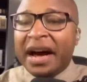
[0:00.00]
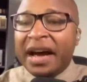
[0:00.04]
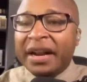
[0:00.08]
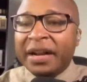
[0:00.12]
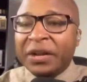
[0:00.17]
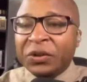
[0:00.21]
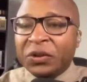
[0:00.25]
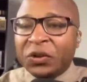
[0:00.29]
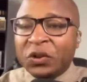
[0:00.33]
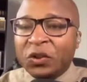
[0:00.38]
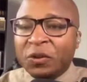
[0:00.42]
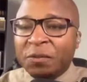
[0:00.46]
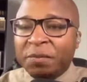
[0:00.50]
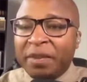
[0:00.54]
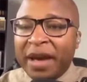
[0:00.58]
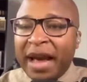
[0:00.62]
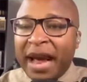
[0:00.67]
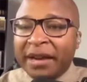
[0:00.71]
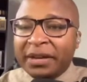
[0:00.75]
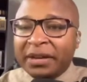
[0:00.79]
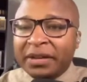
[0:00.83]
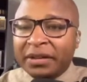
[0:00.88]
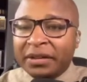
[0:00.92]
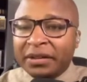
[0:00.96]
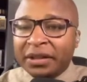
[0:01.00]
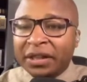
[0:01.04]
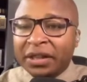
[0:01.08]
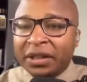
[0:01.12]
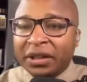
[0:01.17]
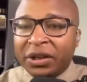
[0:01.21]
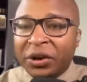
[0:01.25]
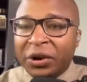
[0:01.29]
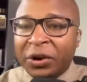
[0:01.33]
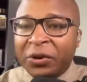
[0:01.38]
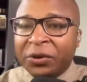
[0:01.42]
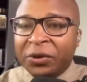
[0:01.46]
Unexpectedly
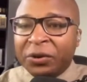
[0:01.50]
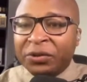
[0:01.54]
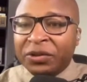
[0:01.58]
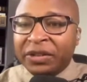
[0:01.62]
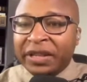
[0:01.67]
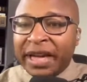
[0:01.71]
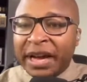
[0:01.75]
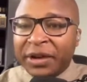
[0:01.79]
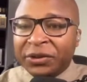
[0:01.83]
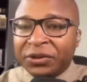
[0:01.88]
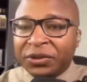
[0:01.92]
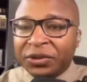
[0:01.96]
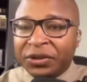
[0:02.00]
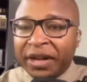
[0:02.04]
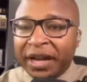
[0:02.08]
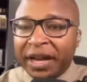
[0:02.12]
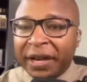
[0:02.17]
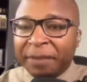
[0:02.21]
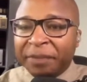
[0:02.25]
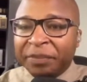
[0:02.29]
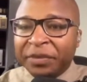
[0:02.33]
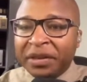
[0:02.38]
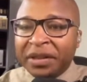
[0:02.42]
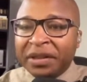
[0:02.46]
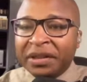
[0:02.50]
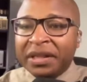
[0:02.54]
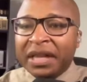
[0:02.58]
learned on yesterday